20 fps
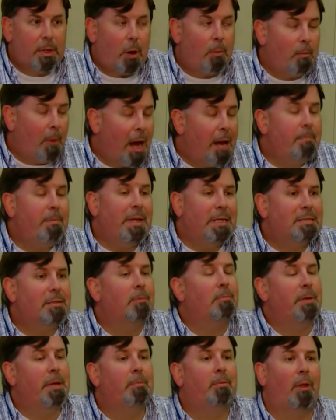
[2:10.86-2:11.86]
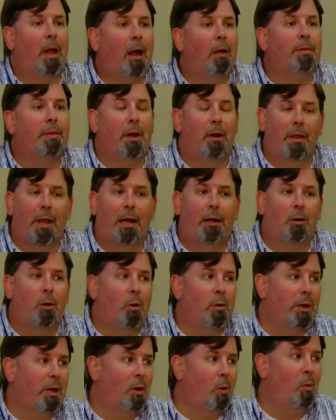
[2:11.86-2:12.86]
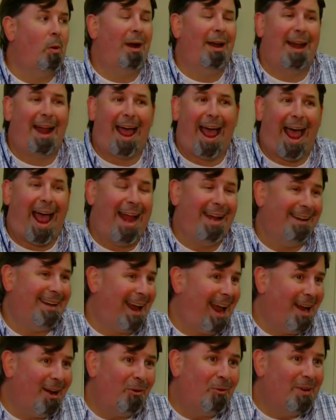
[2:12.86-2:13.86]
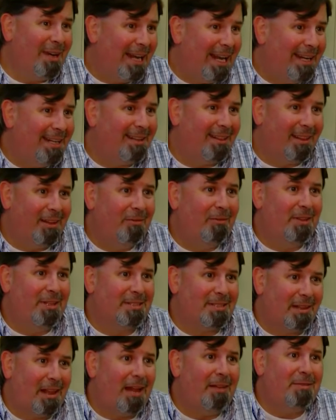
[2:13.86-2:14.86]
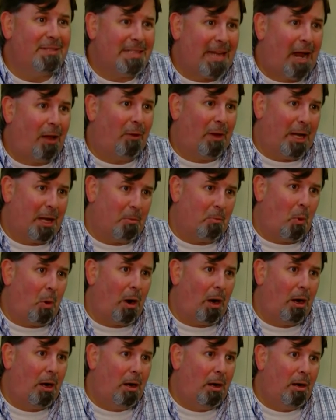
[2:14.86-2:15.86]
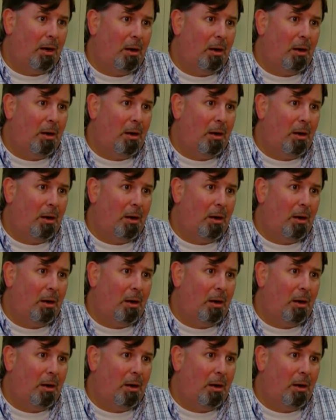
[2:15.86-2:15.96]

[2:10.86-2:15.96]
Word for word: There might be some people out there that go, you know what, I, I don't need to live this lifestyle anymore.